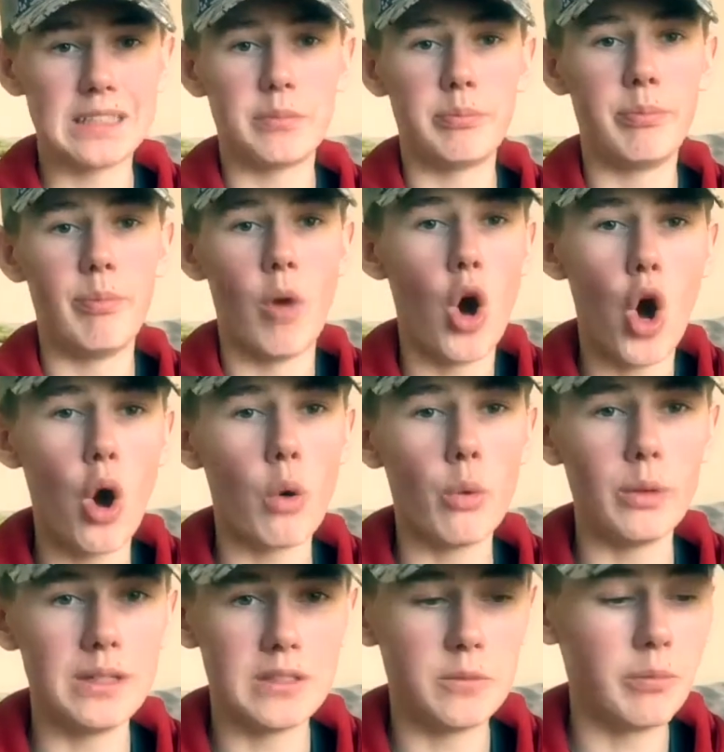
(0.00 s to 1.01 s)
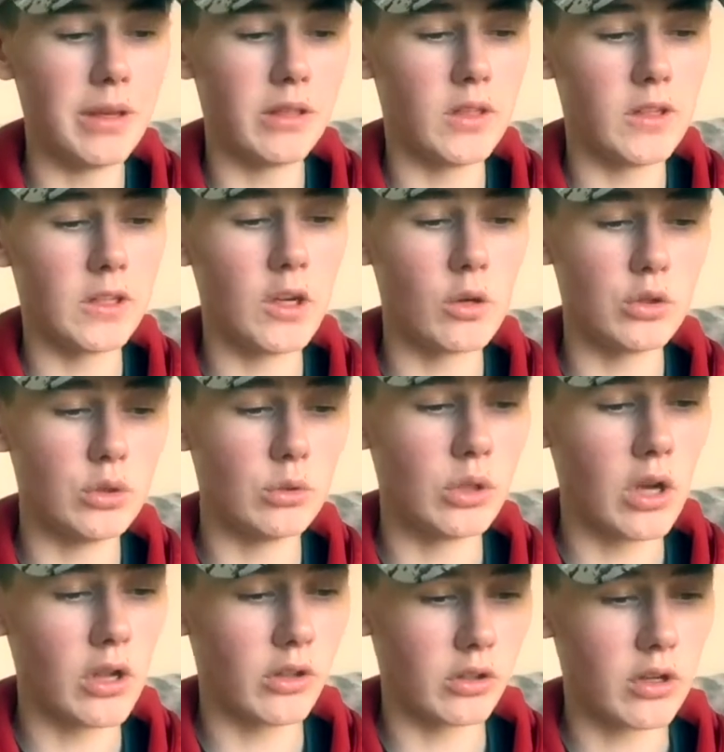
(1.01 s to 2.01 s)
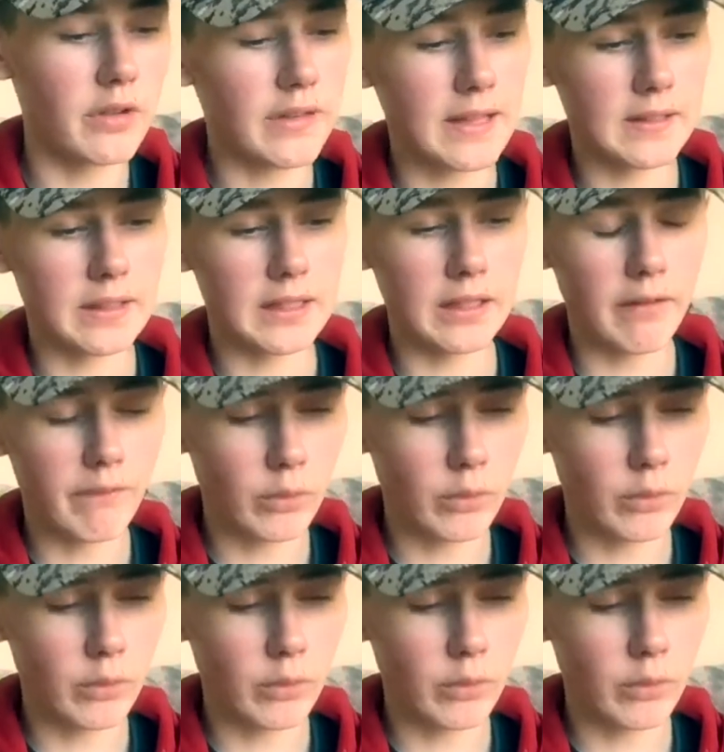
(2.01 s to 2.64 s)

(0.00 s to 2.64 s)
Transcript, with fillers: is always been the go-to color on that lake.